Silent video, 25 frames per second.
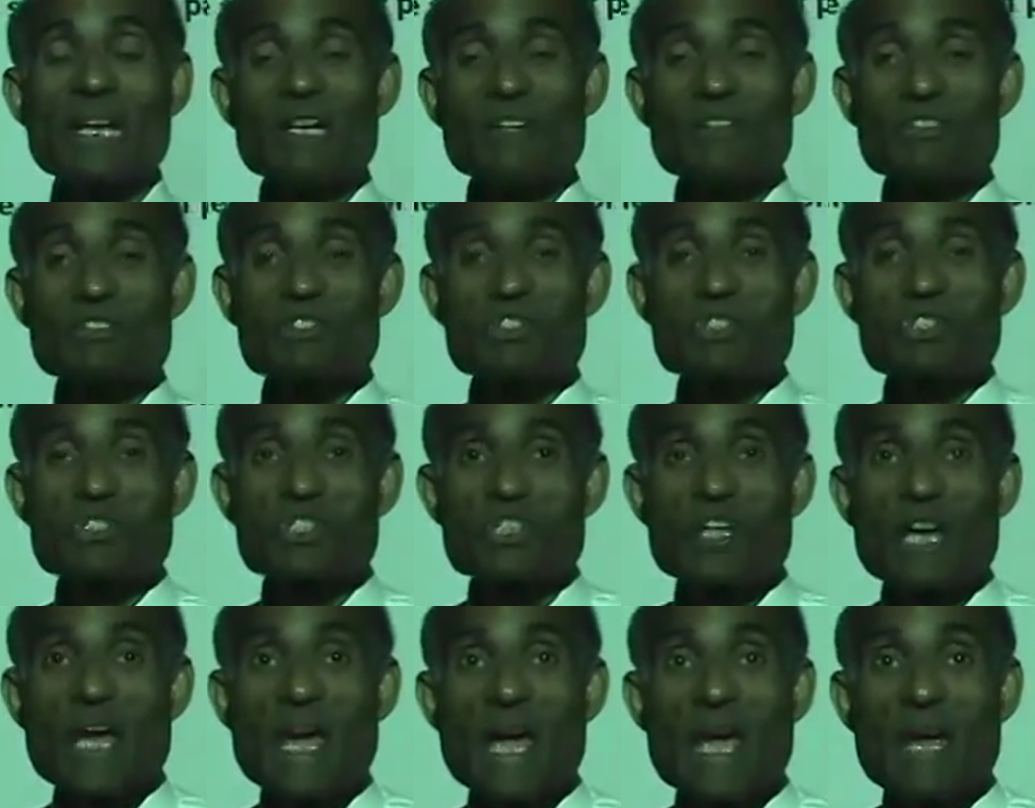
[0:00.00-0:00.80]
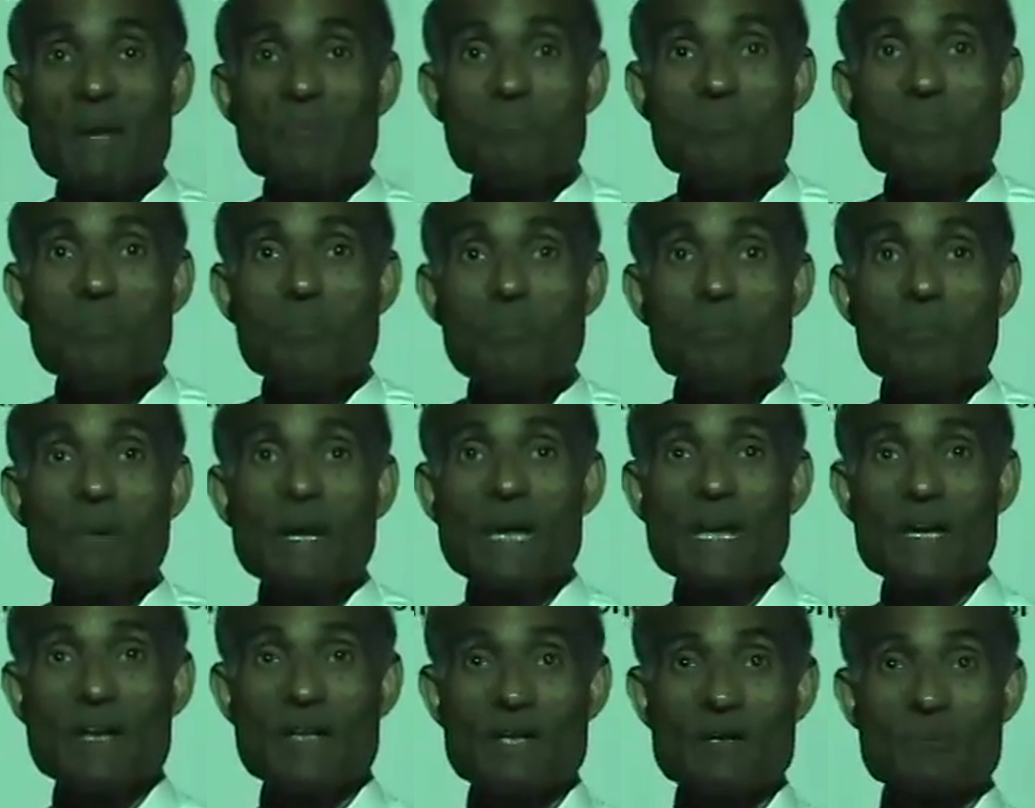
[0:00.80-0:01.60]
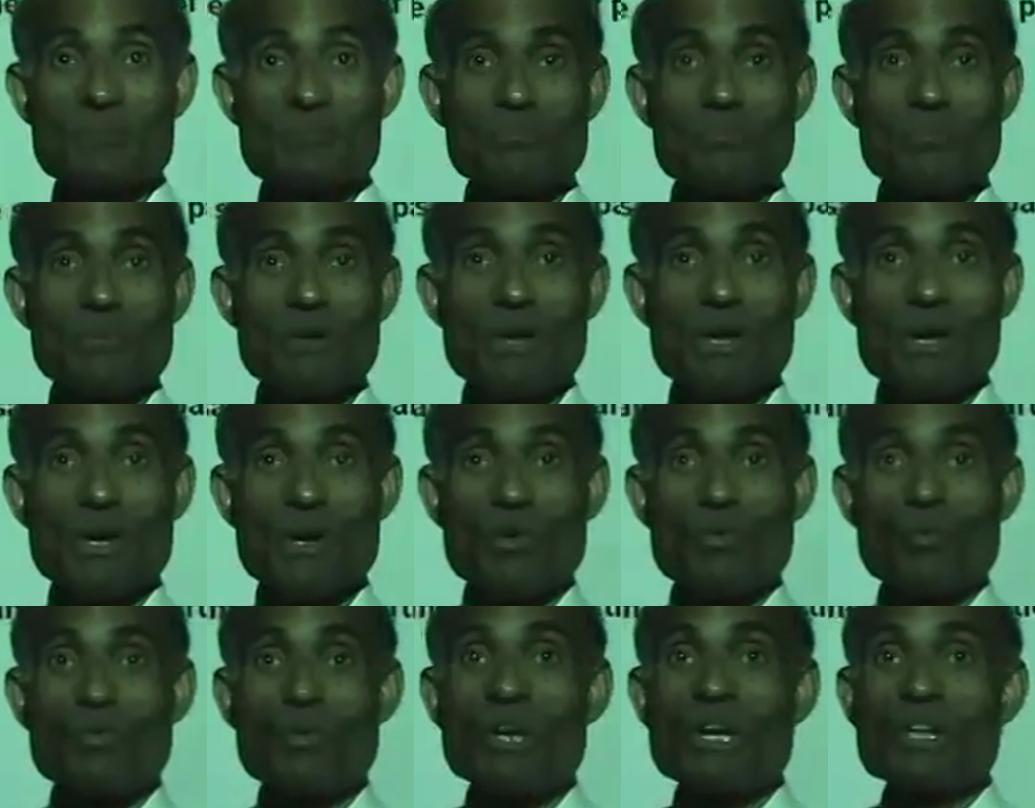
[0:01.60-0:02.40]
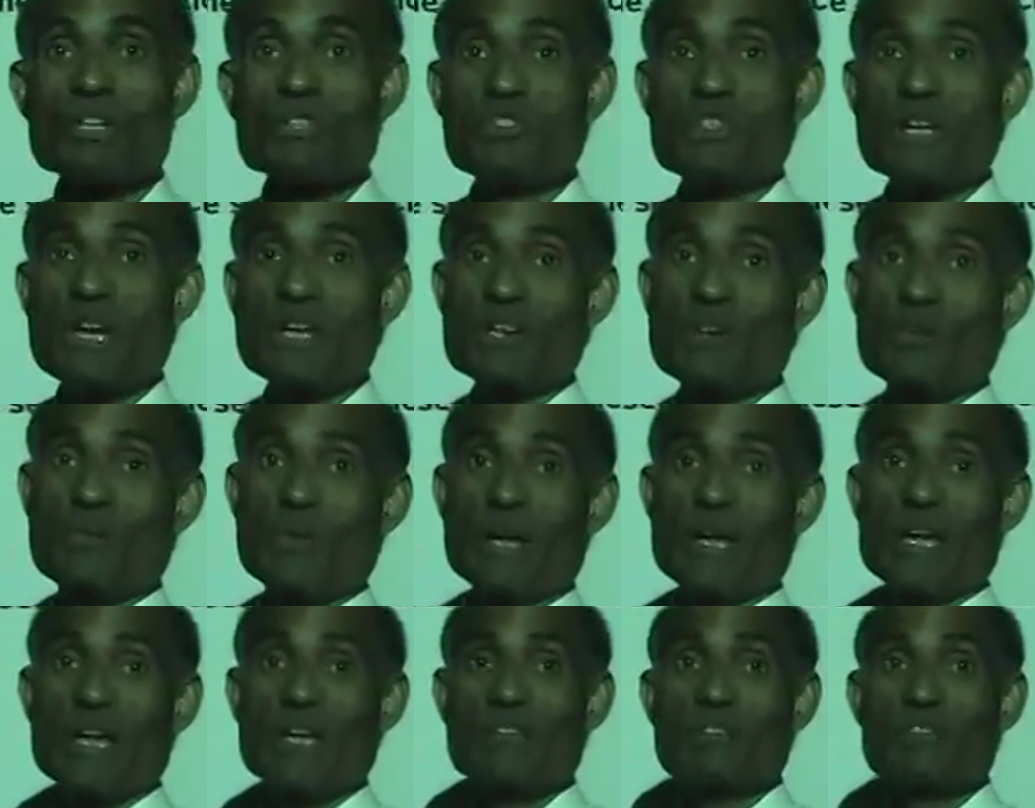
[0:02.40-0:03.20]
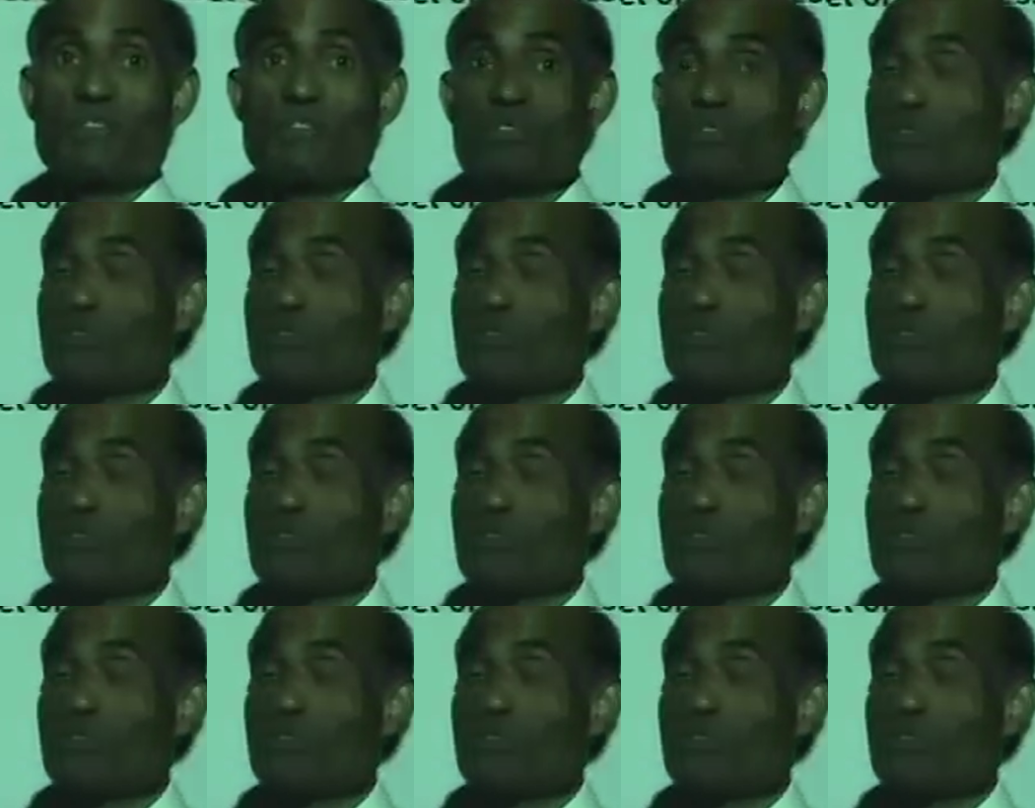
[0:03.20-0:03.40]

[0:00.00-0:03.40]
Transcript: in the same medium will generate